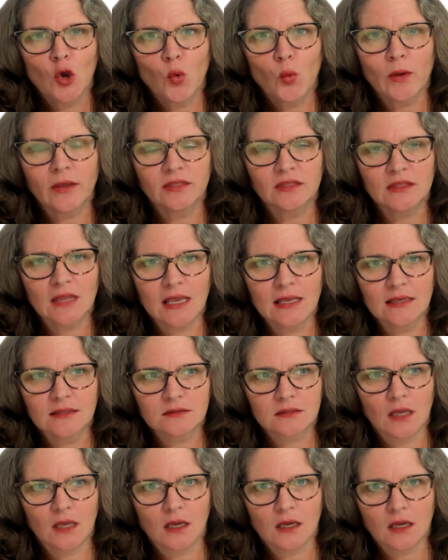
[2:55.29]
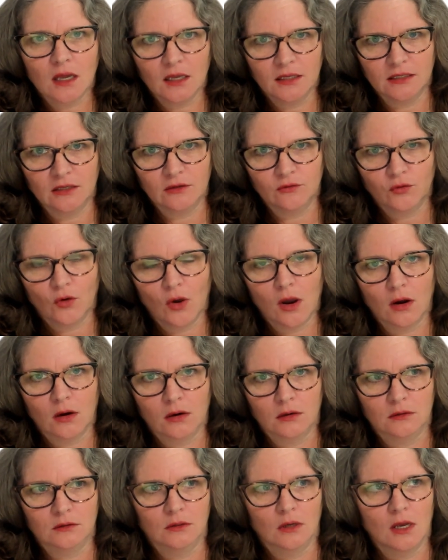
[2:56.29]
when things kind of
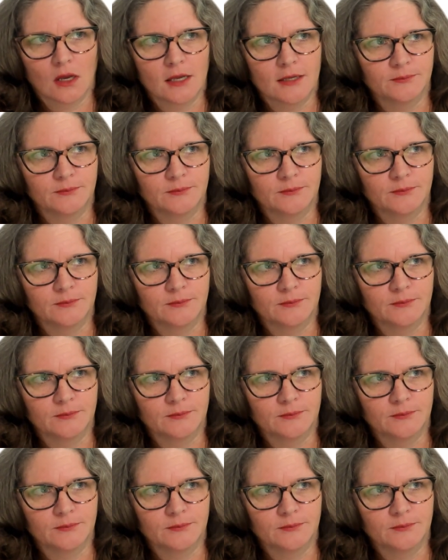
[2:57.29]
are